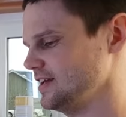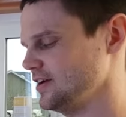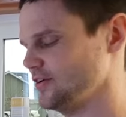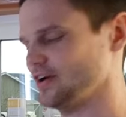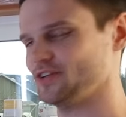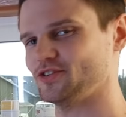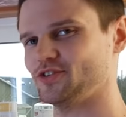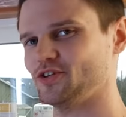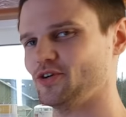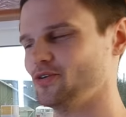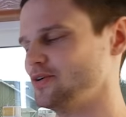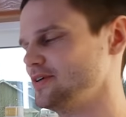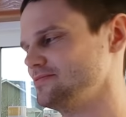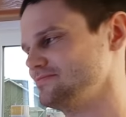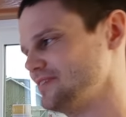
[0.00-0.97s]
All right,
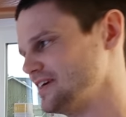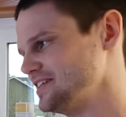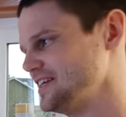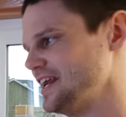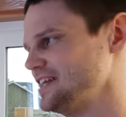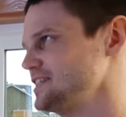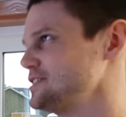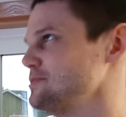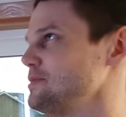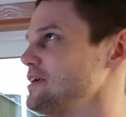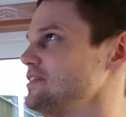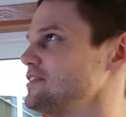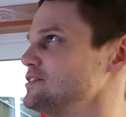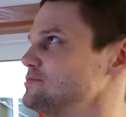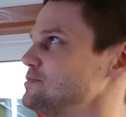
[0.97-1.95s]
so I did anticipate
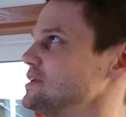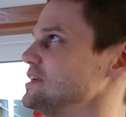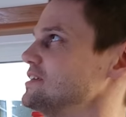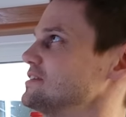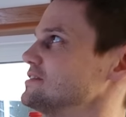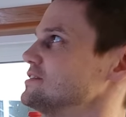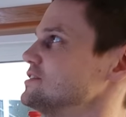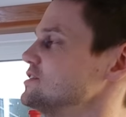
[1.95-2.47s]
this being